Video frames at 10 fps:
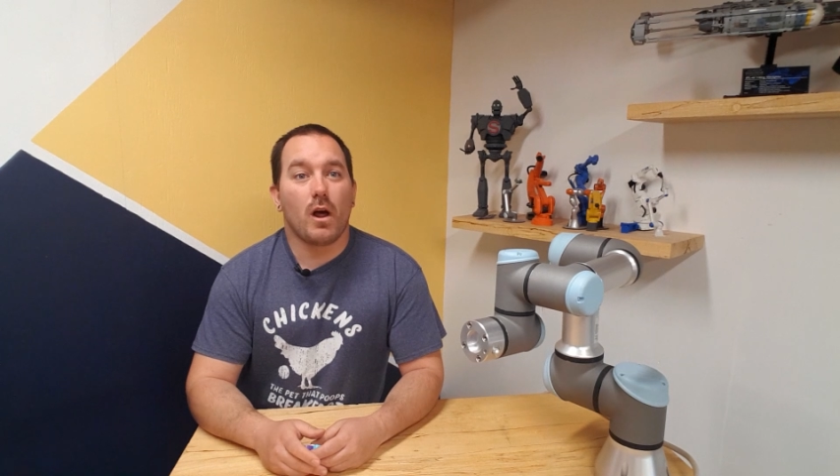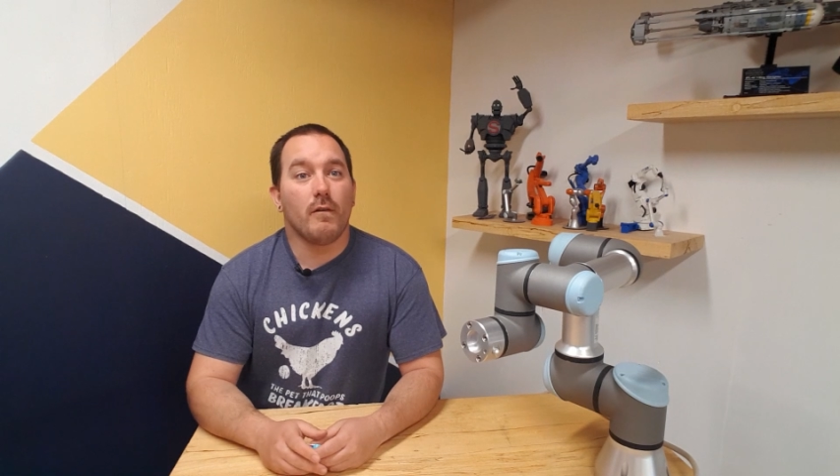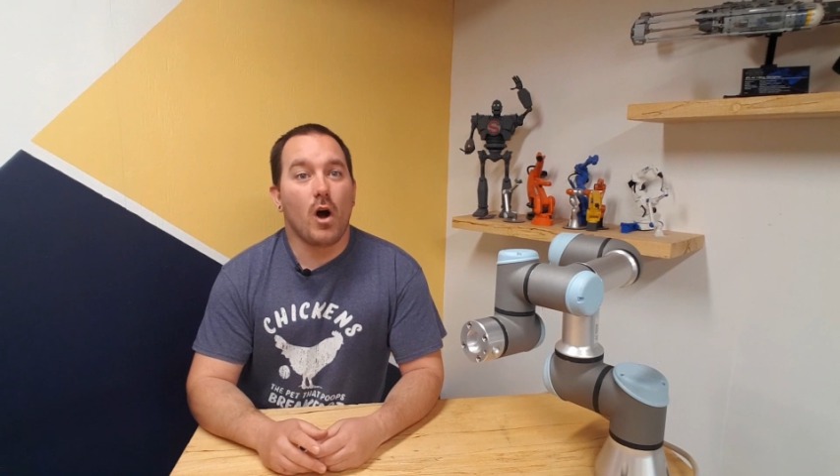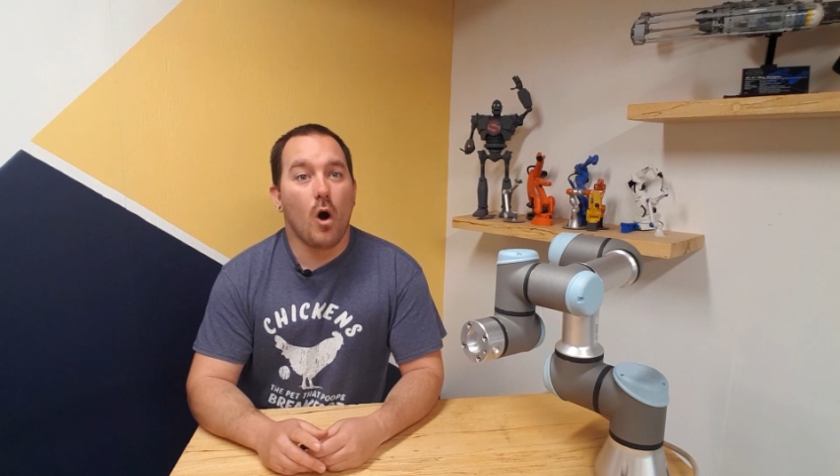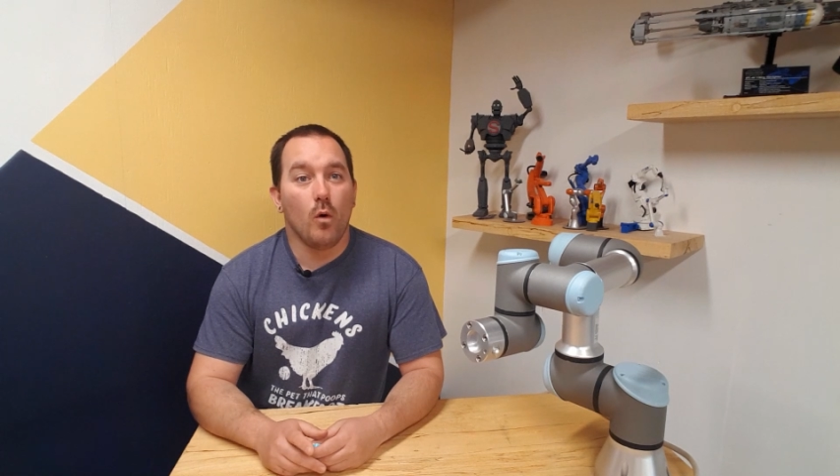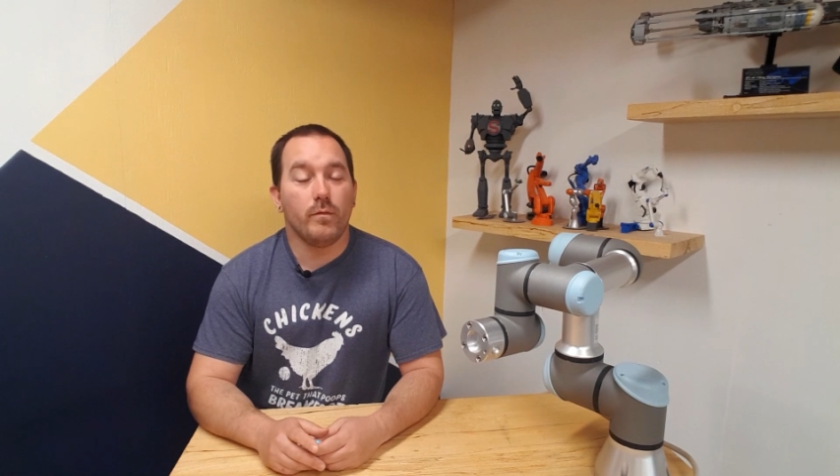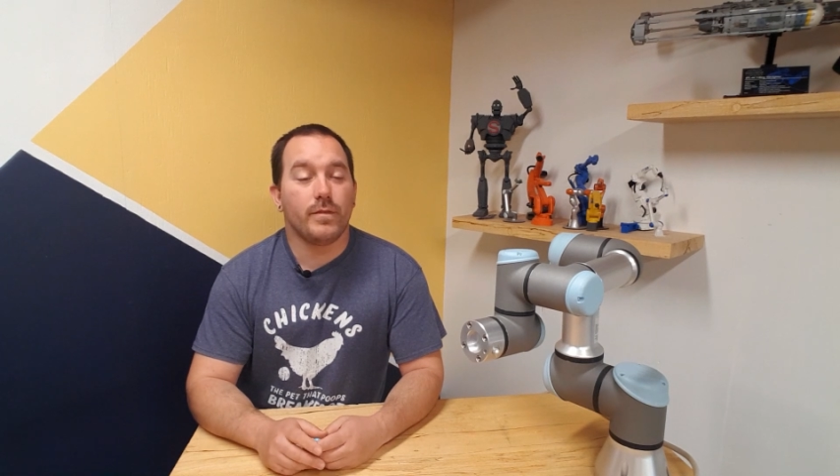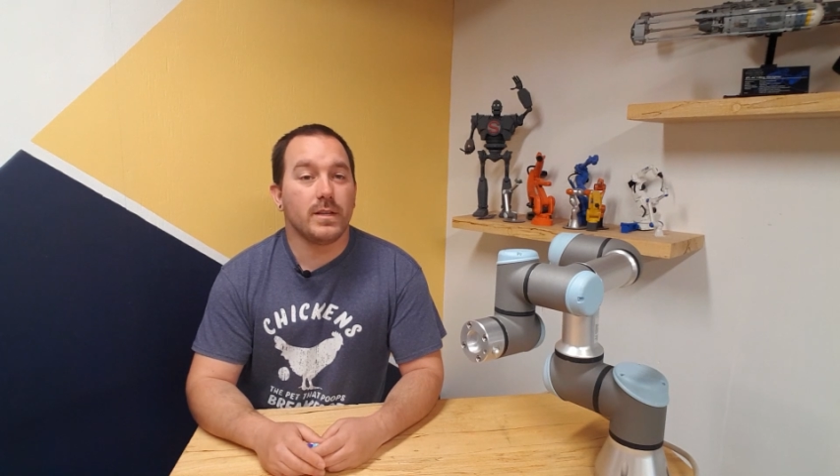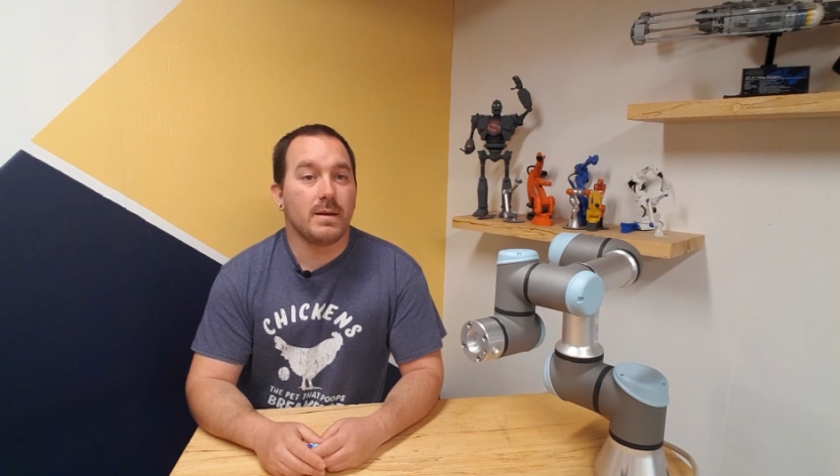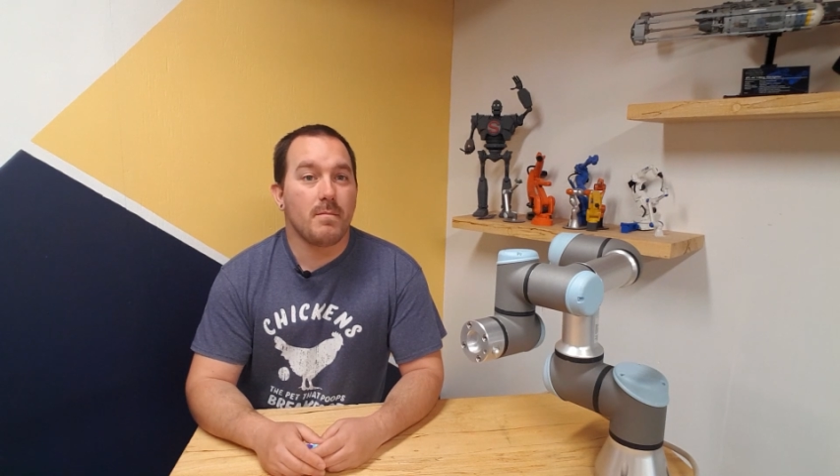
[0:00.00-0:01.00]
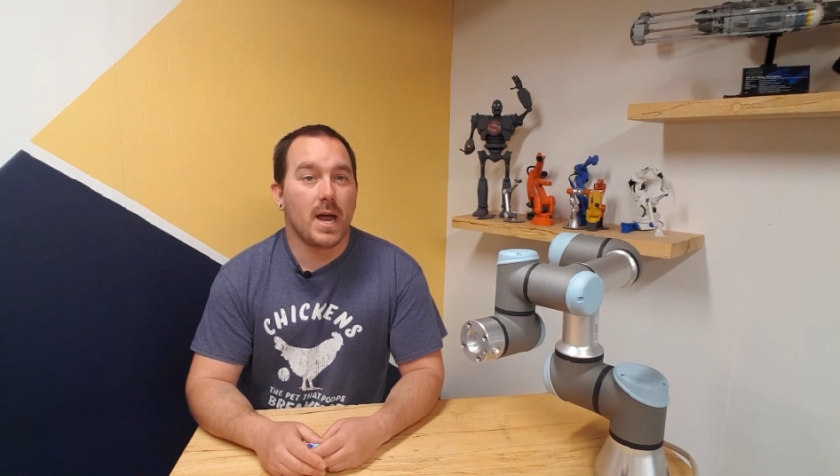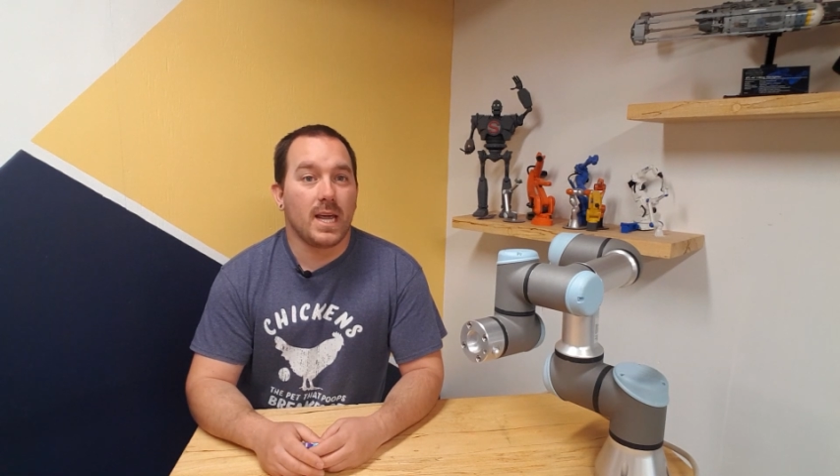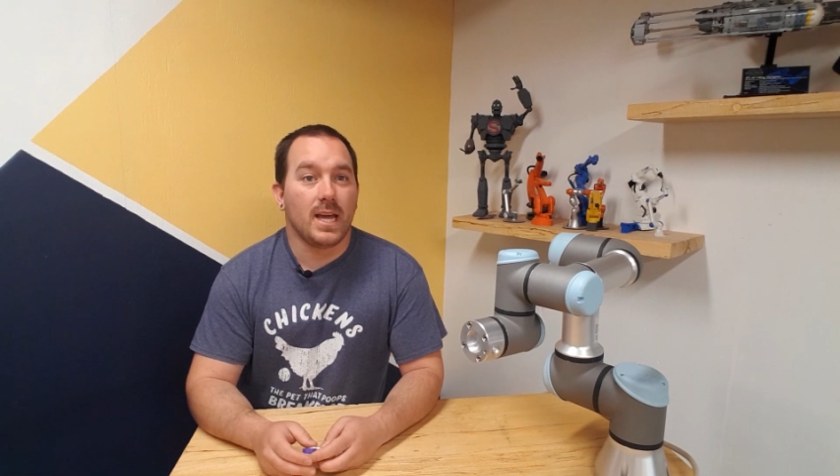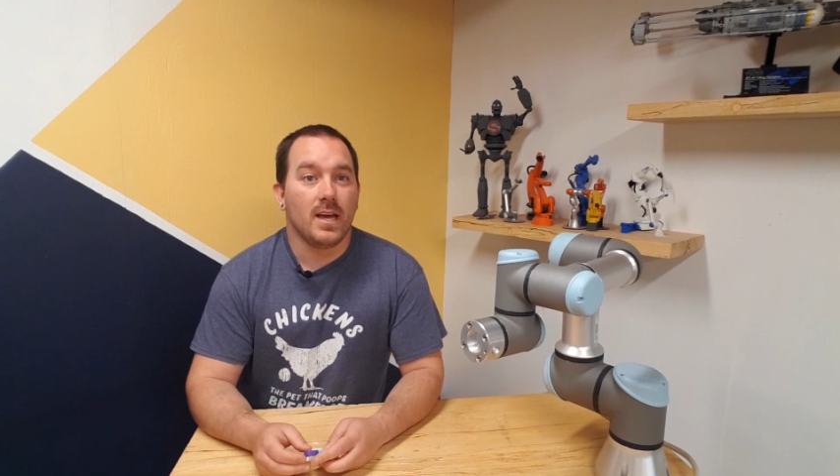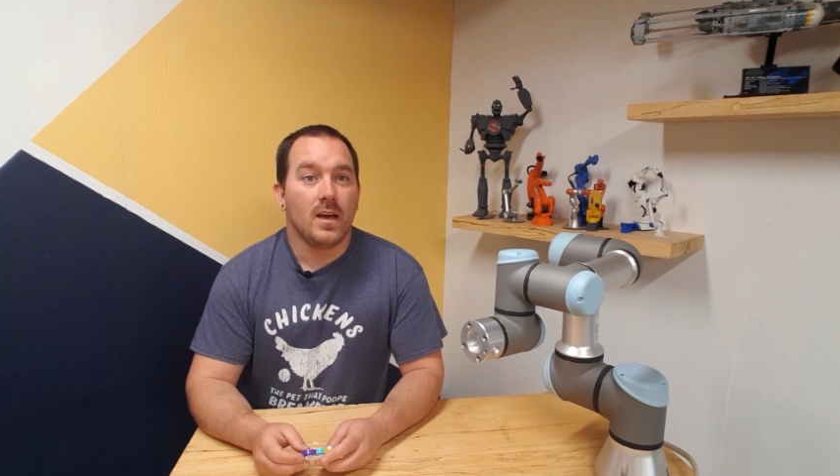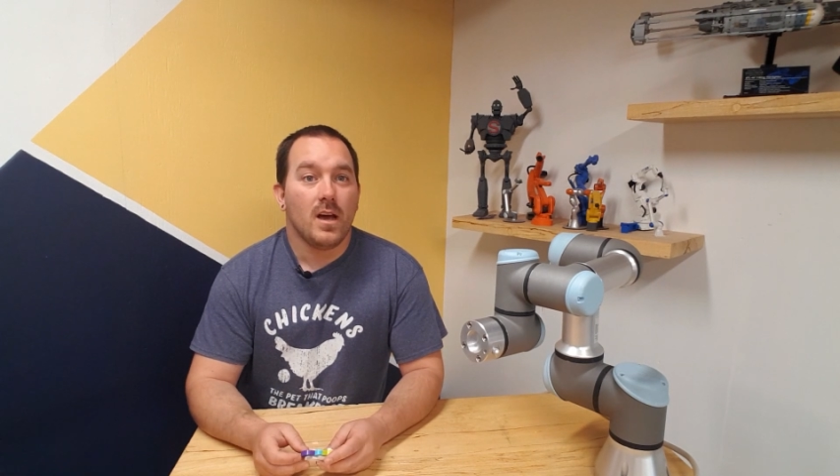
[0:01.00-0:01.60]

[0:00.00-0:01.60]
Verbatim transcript: of hopefully many